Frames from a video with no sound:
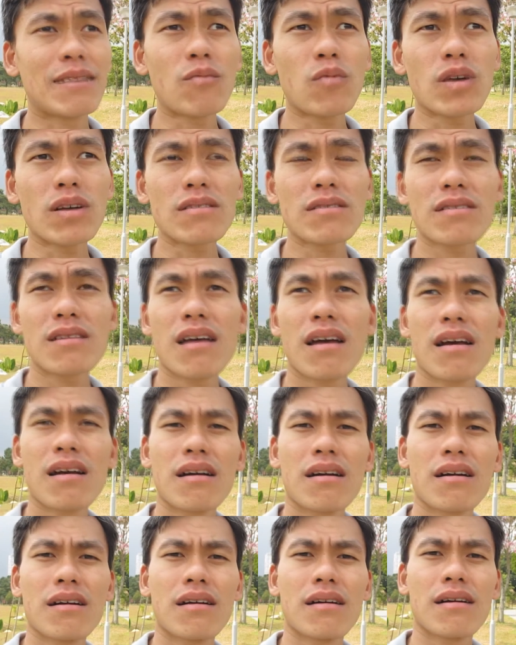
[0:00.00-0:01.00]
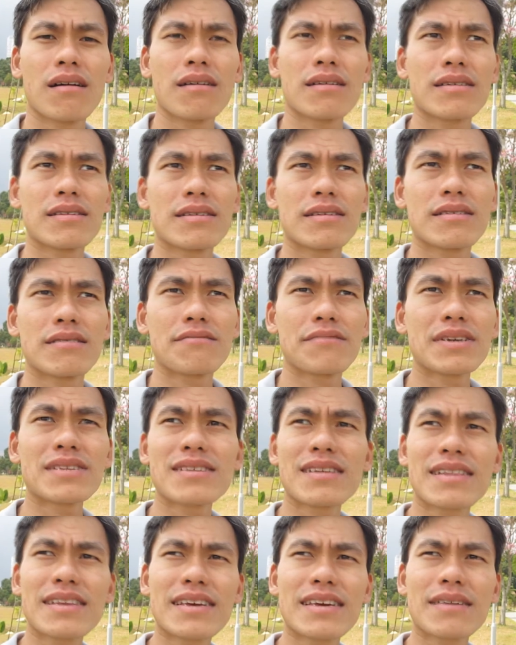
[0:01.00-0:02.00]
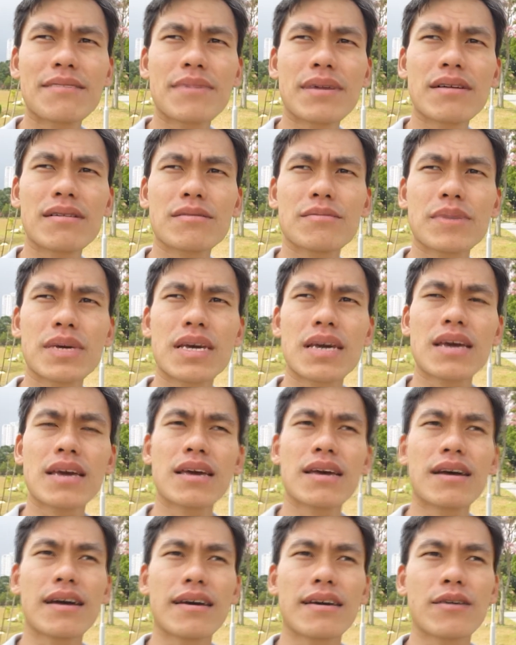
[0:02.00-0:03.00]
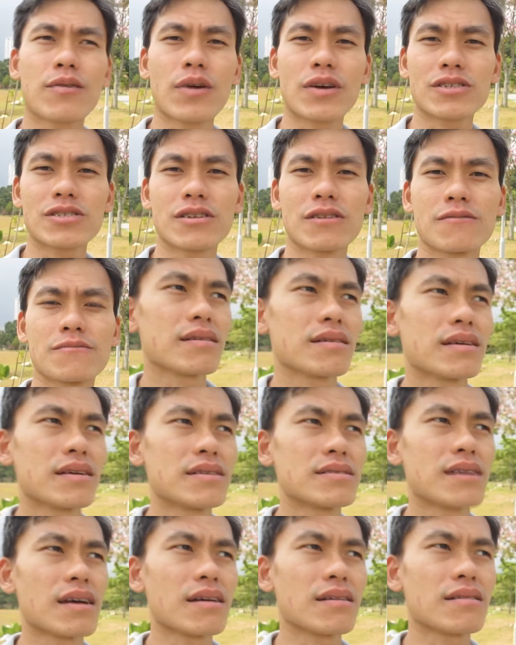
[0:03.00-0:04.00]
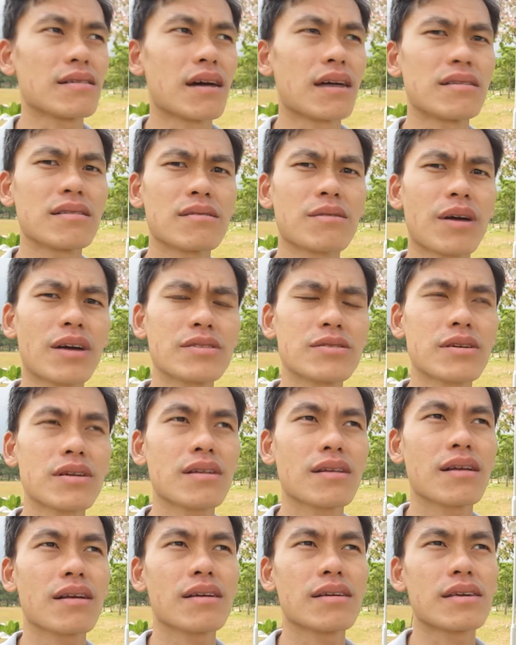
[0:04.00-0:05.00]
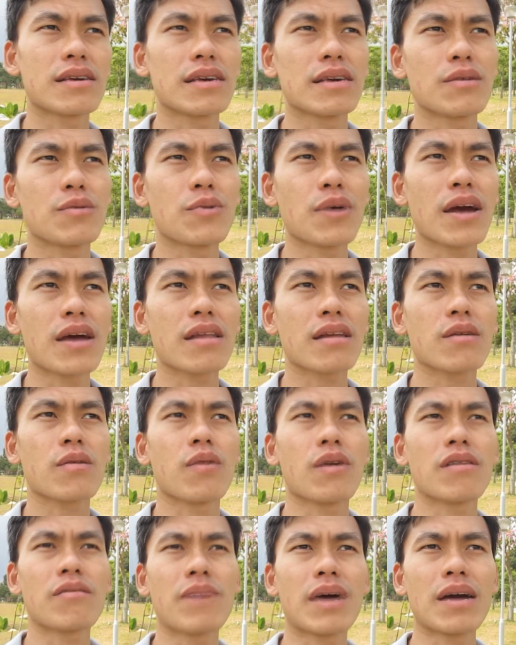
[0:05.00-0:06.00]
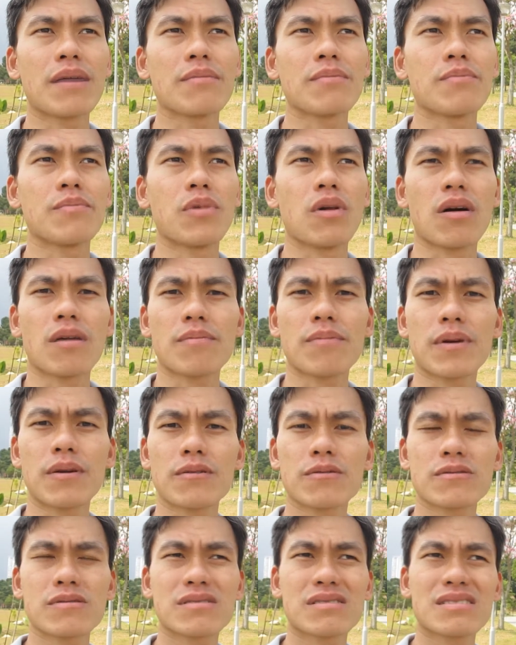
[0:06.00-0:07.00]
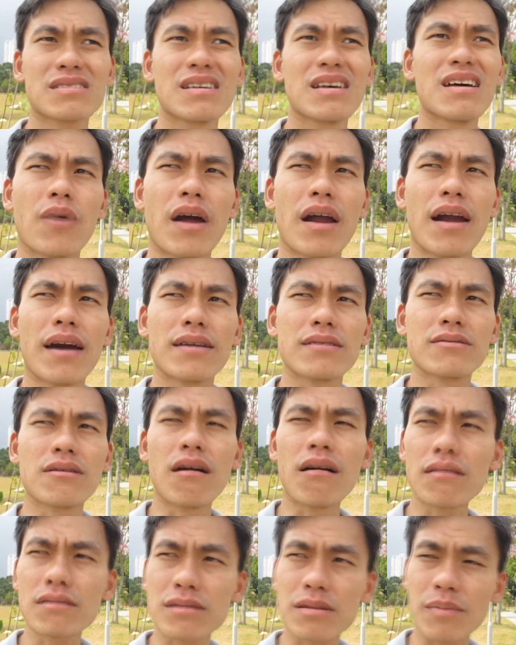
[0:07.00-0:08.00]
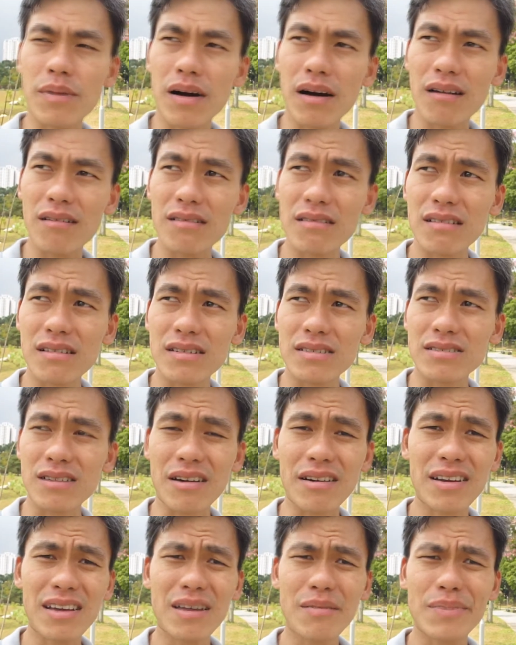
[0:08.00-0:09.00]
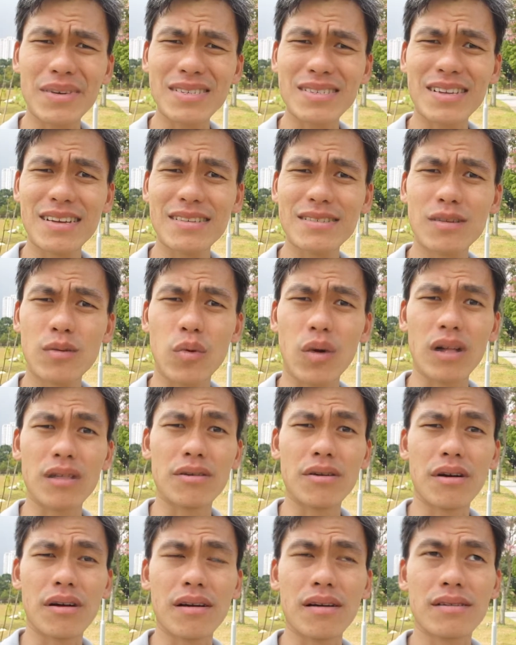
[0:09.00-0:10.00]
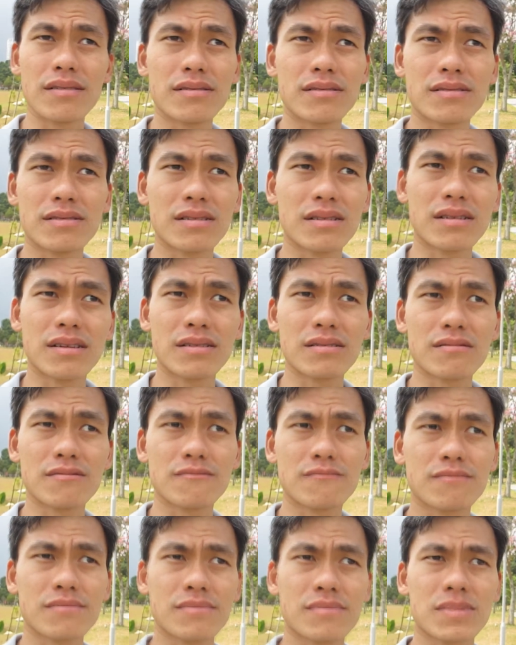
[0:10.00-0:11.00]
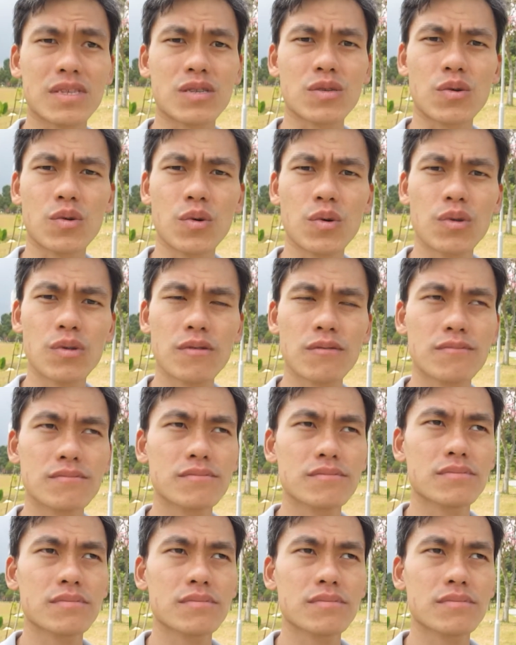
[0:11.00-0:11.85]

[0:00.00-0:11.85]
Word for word: Someone recently emailed me a question. He's an undergraduate. He read one of my blog posts where I talked about starting a business while you're still in school